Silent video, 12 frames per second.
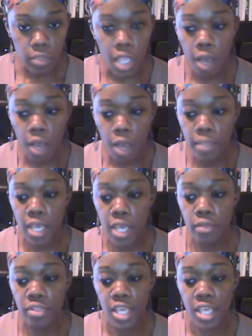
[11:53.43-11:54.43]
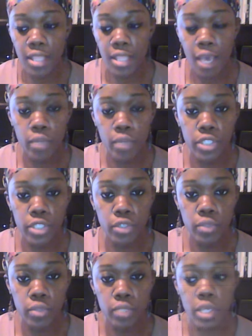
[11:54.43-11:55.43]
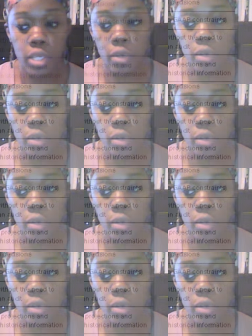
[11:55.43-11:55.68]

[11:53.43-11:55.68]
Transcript: The other thing that we do is we go